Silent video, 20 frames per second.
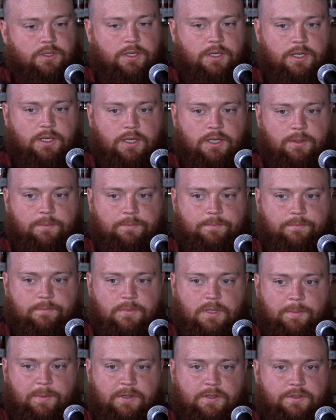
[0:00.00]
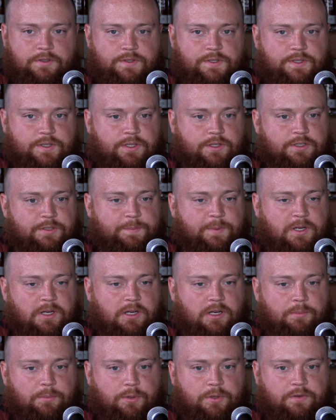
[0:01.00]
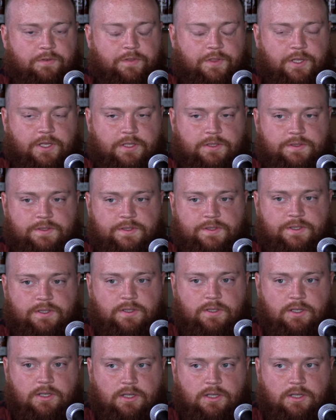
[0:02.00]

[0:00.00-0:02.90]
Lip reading: There's been a number of things.